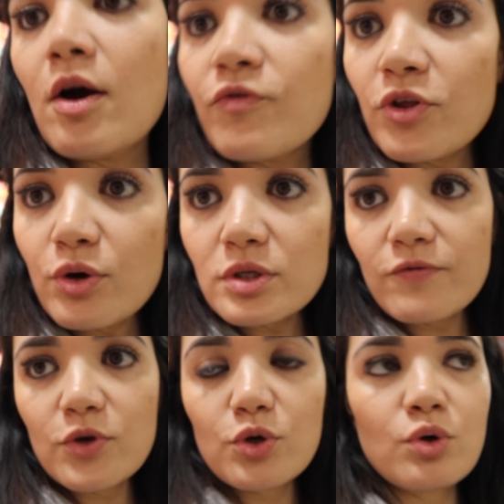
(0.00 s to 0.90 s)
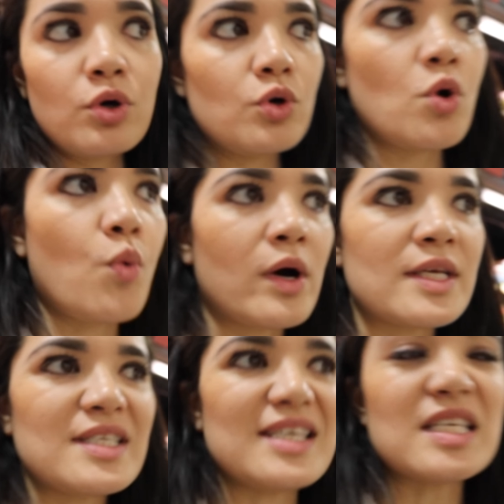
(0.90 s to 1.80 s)
For those of you who wanna
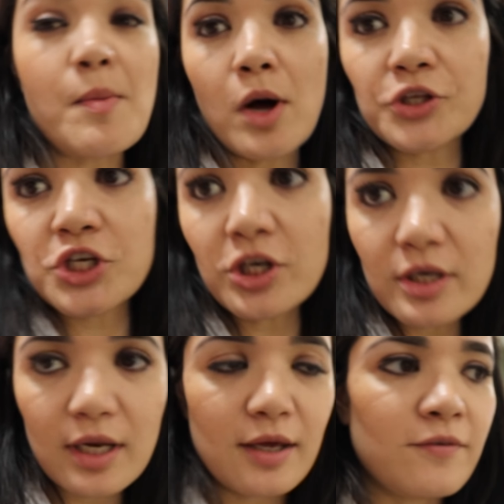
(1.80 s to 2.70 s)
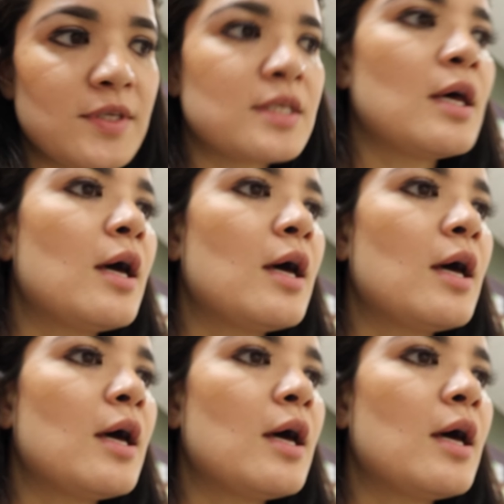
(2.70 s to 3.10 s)
see some alternatives